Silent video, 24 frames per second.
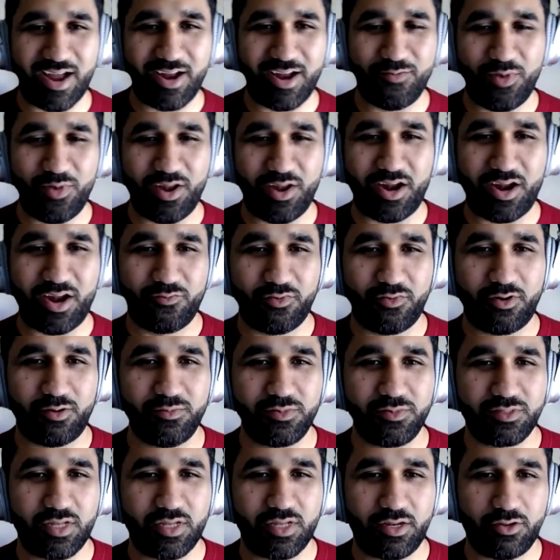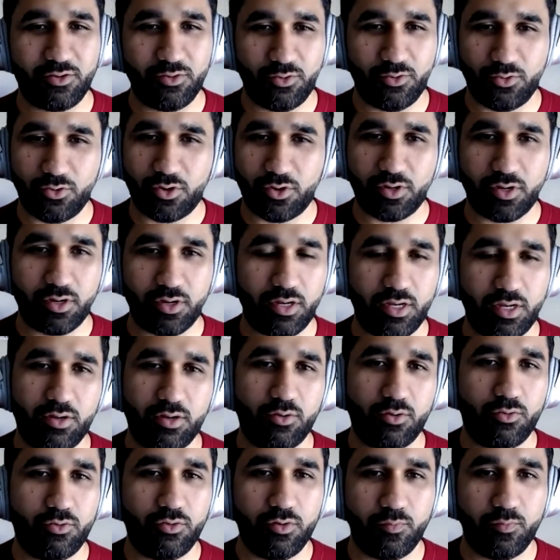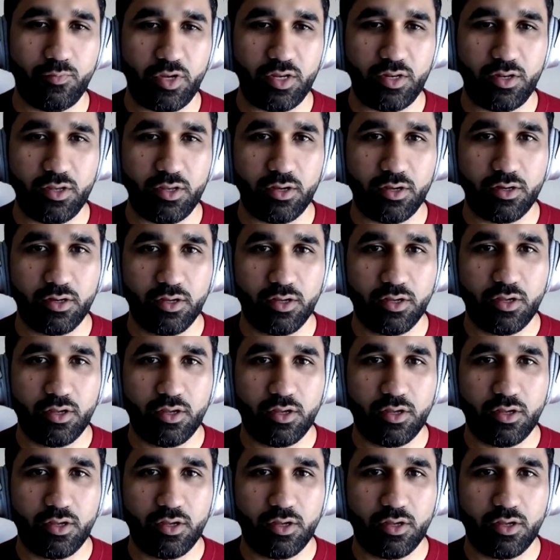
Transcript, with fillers: ad platforms that you do not need own media.